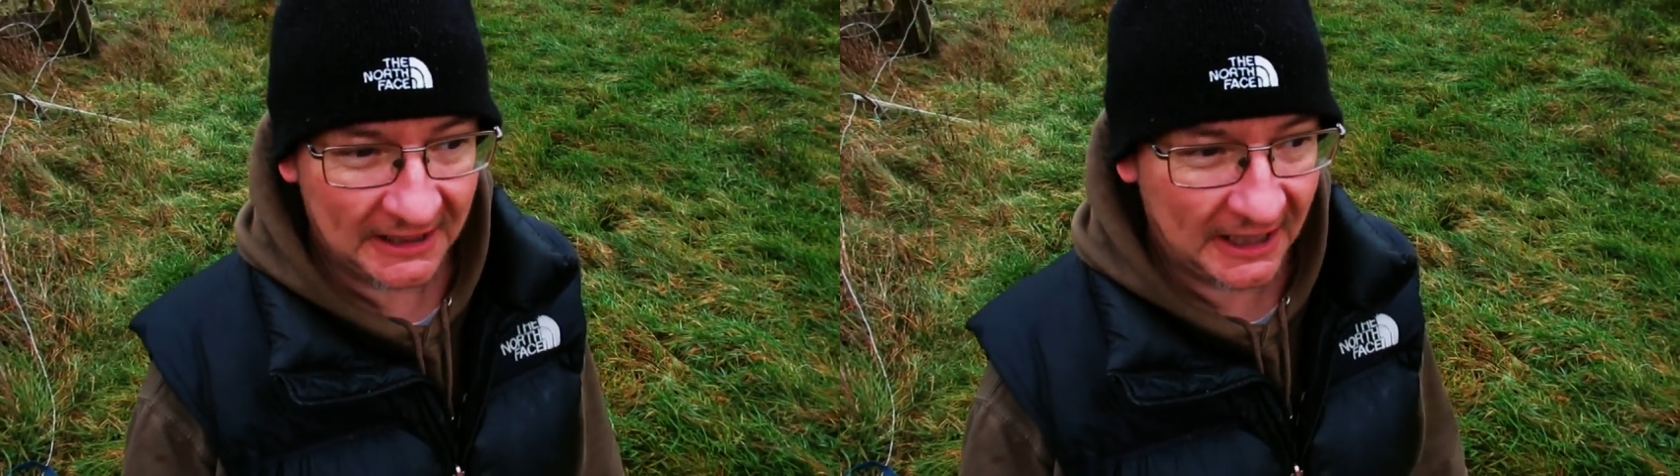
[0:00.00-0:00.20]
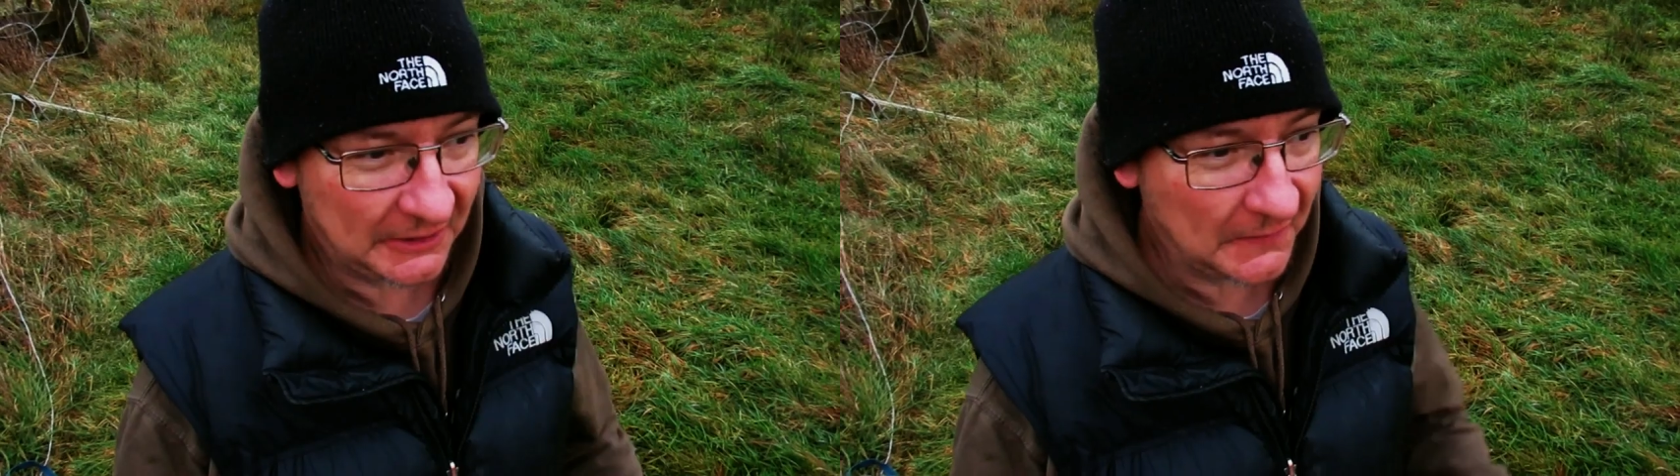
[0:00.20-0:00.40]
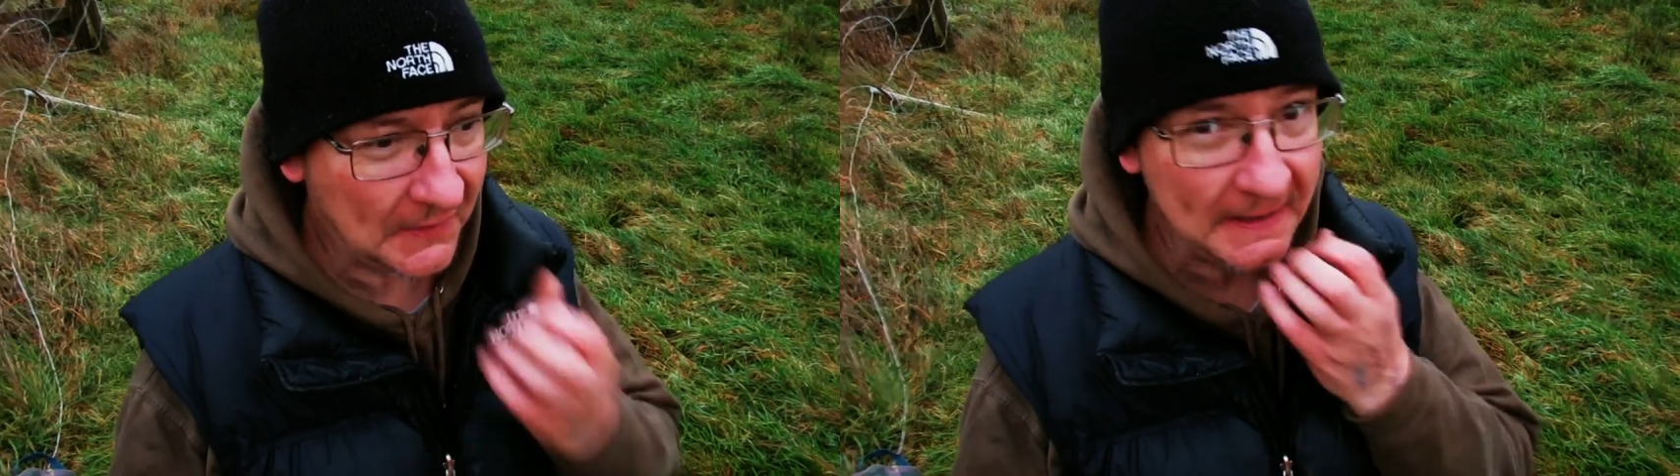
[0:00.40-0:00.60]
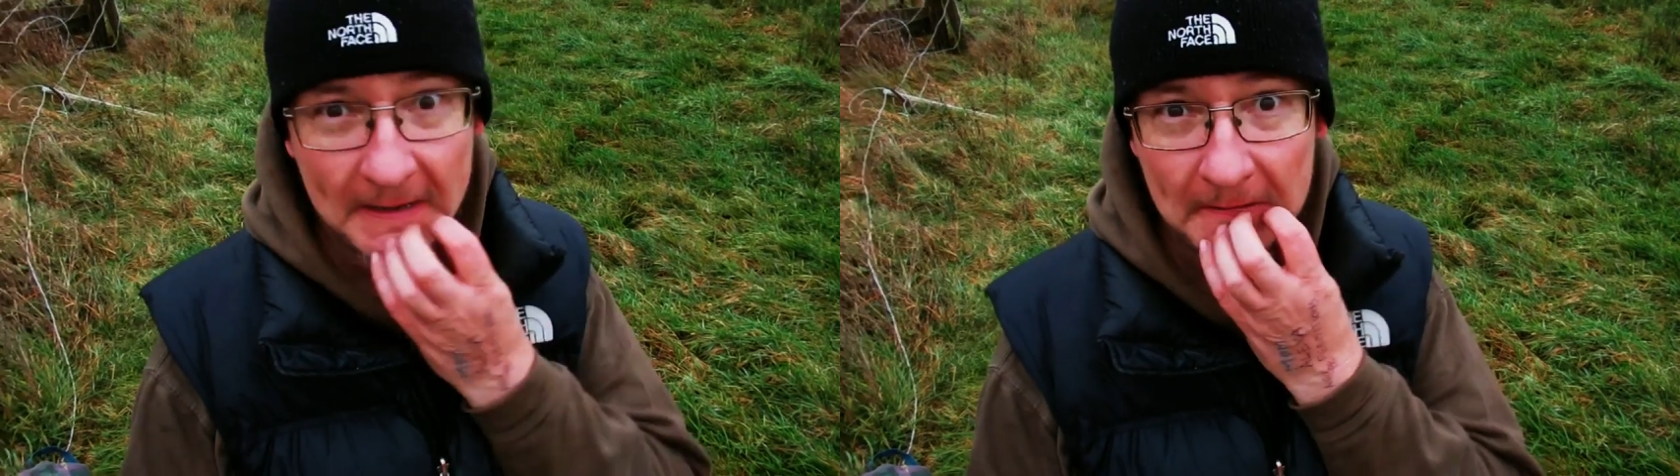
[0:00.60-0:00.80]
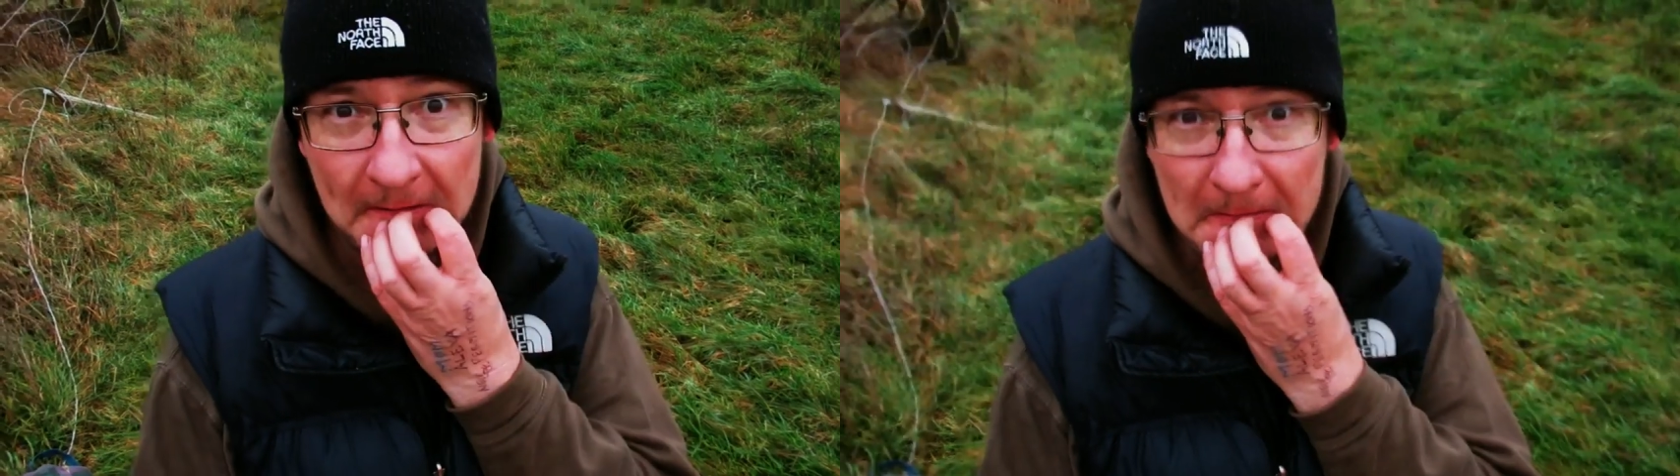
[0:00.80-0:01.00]
and you're
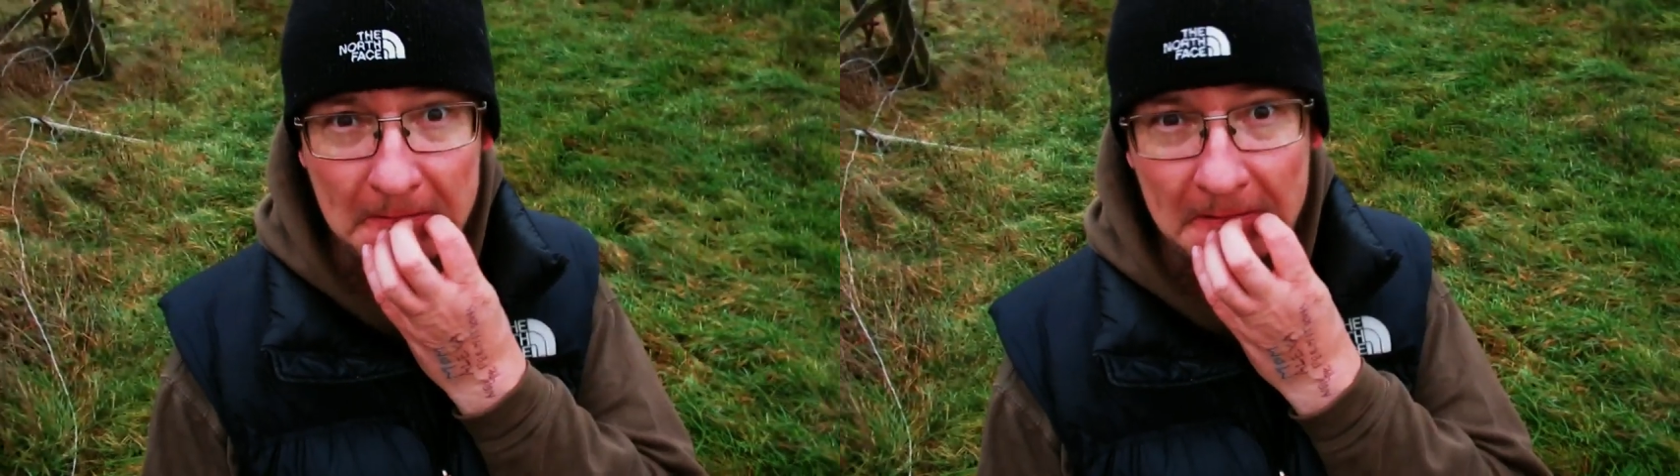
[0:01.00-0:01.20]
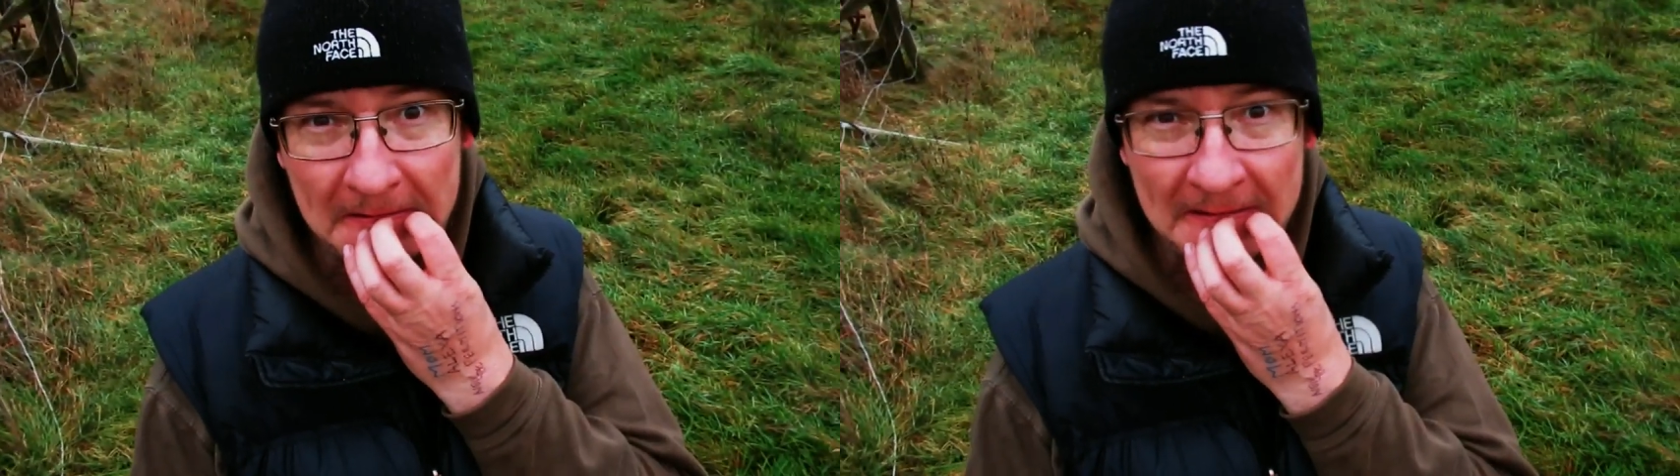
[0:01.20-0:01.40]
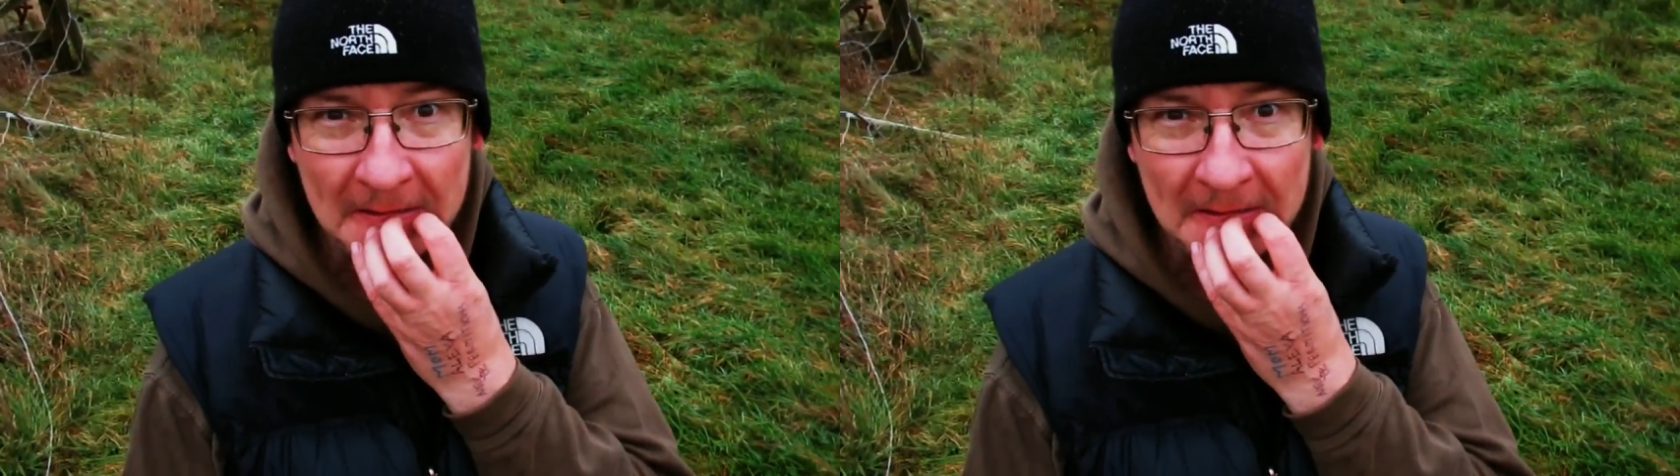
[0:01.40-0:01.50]
thinking, oh,